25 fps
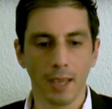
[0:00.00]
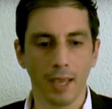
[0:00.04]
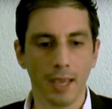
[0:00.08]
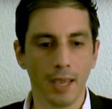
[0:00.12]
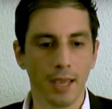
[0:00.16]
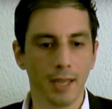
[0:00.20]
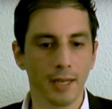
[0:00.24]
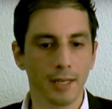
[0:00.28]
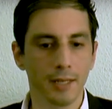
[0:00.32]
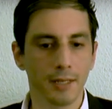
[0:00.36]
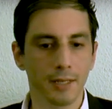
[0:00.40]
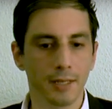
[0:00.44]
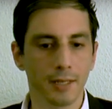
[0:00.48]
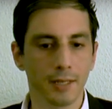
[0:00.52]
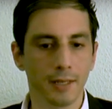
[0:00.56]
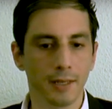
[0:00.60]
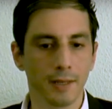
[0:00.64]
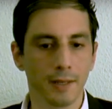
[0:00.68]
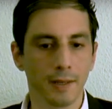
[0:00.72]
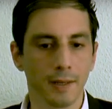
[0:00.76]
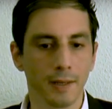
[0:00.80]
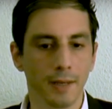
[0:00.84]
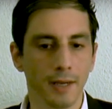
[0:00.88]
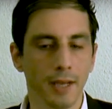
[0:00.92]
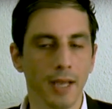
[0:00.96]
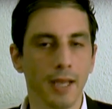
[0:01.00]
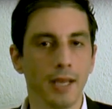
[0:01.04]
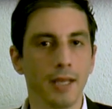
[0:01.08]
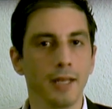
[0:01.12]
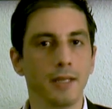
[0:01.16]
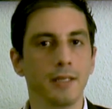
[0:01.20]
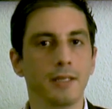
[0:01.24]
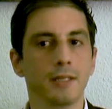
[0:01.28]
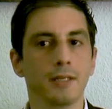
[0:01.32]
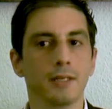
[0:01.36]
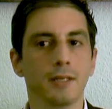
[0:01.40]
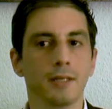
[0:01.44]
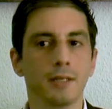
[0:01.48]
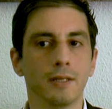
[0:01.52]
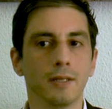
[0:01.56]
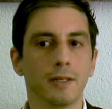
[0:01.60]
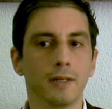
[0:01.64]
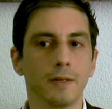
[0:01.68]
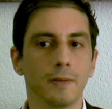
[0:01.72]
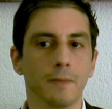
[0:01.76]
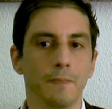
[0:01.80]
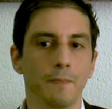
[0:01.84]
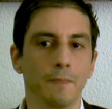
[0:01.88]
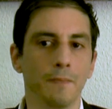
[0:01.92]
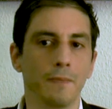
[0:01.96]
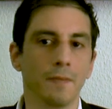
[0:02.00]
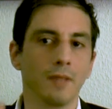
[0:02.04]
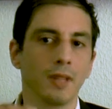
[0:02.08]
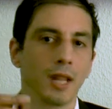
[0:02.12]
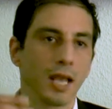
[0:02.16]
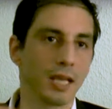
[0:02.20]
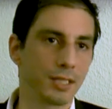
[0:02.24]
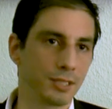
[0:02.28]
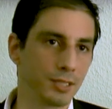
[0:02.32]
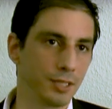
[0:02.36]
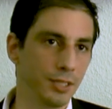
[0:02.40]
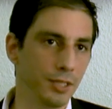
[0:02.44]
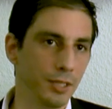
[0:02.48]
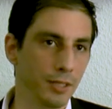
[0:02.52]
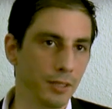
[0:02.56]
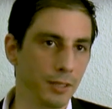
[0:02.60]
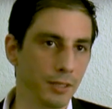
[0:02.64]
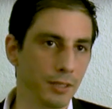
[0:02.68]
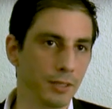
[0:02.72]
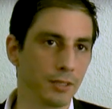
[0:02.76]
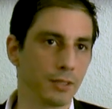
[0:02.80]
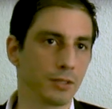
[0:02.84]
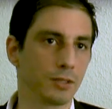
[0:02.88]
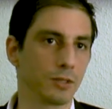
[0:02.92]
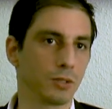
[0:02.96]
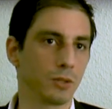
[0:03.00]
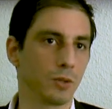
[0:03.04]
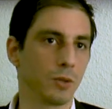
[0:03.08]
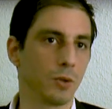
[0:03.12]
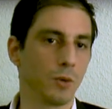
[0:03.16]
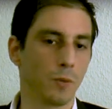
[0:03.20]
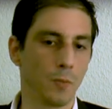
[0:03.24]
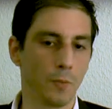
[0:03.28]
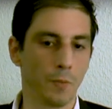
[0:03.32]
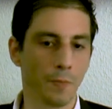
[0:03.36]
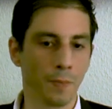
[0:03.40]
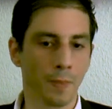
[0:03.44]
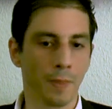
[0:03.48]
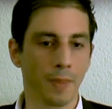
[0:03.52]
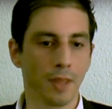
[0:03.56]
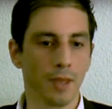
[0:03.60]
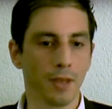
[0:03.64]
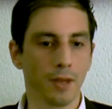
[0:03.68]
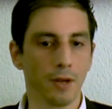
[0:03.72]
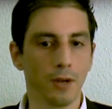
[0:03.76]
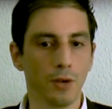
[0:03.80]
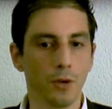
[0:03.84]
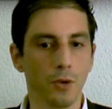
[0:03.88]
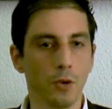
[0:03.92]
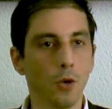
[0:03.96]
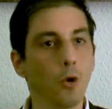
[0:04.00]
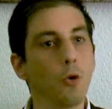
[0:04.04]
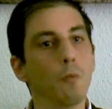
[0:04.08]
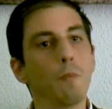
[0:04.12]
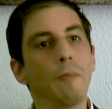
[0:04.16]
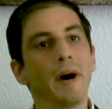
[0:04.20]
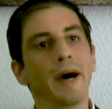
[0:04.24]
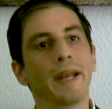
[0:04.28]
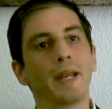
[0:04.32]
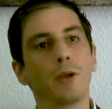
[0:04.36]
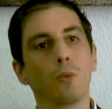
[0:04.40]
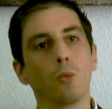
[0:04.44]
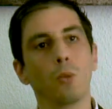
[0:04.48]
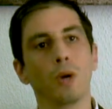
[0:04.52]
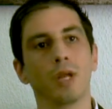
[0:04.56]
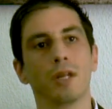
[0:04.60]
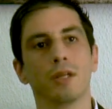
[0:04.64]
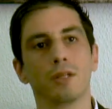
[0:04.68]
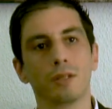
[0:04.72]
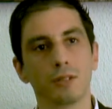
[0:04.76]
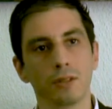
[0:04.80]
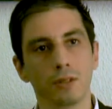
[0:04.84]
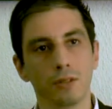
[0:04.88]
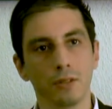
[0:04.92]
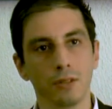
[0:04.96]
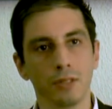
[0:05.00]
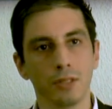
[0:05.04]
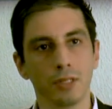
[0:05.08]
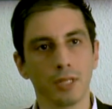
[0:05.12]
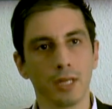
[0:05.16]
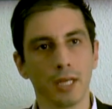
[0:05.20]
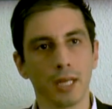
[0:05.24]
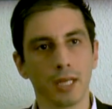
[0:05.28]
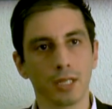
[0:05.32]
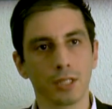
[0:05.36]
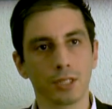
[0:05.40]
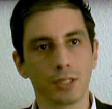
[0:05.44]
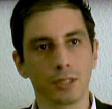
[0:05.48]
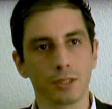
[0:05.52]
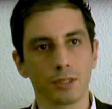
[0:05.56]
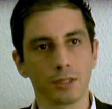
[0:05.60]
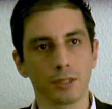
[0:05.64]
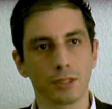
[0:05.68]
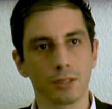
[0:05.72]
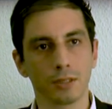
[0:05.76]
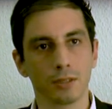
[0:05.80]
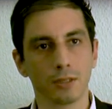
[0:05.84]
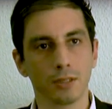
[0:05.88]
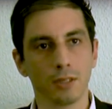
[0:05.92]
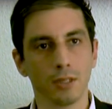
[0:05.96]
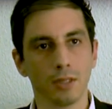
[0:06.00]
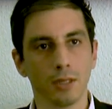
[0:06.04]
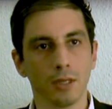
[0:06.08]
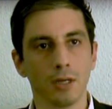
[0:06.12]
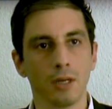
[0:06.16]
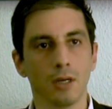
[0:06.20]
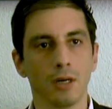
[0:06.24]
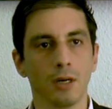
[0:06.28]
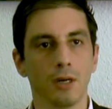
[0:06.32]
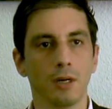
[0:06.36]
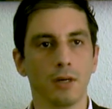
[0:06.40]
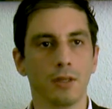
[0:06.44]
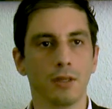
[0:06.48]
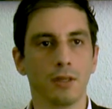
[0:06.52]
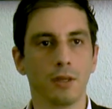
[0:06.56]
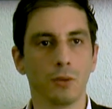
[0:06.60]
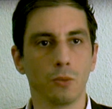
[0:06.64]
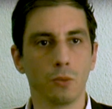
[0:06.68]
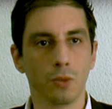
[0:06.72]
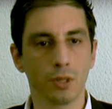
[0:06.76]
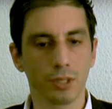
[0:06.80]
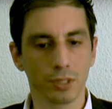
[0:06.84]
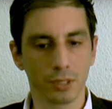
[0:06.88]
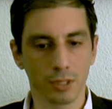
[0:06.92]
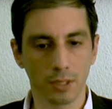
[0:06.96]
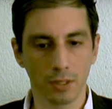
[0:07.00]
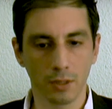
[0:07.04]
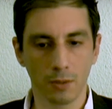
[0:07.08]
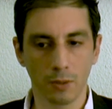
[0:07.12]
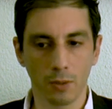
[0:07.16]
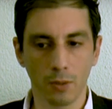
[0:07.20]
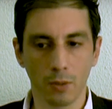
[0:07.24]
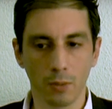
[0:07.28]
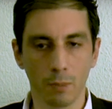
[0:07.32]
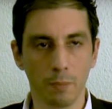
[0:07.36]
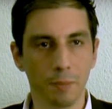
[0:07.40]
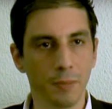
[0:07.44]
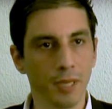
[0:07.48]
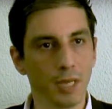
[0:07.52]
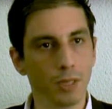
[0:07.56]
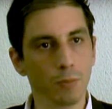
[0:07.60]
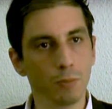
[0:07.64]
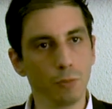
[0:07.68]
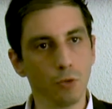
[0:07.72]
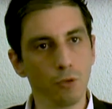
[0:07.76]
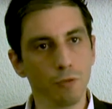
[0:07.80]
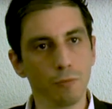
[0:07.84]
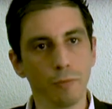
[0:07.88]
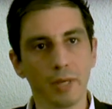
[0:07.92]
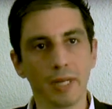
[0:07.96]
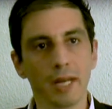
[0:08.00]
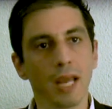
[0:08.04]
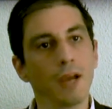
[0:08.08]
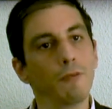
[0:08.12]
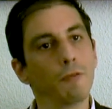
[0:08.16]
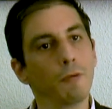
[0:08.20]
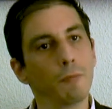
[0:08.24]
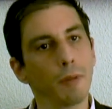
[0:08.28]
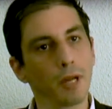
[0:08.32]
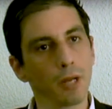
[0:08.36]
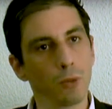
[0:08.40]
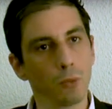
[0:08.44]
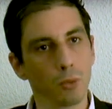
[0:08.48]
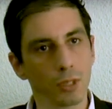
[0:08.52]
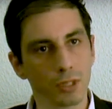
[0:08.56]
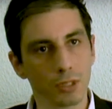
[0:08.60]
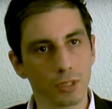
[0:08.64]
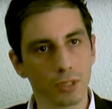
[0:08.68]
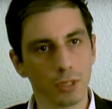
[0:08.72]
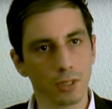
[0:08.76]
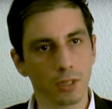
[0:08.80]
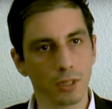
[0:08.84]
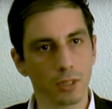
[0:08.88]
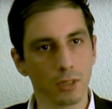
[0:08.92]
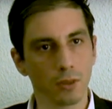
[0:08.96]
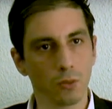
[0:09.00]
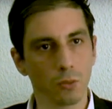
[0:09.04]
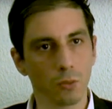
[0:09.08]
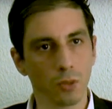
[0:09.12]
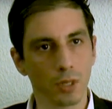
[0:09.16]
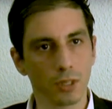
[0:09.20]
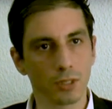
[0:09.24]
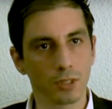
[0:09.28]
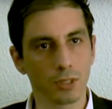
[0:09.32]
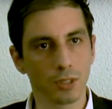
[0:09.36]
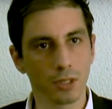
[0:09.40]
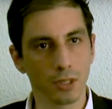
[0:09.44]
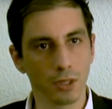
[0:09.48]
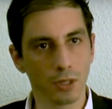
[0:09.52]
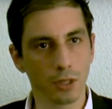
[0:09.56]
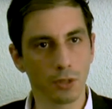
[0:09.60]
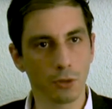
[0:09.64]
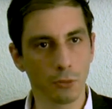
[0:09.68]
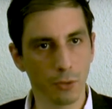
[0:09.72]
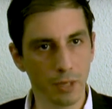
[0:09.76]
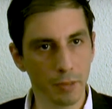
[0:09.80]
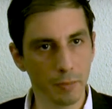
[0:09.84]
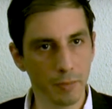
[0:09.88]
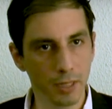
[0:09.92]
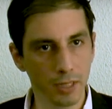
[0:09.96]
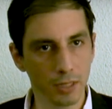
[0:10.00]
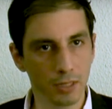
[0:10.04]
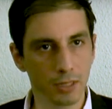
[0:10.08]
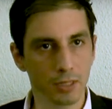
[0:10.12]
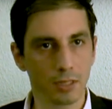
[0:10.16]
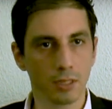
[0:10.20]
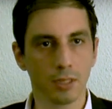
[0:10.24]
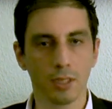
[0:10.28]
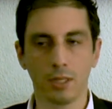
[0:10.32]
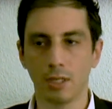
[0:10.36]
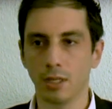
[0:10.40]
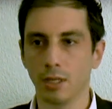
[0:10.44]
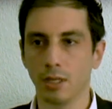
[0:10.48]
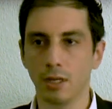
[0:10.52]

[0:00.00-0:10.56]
And, uh, and uh, last year, so nobody went to these elections. Uh, there was a, a, big movement. Everybody was uh, was in agreement.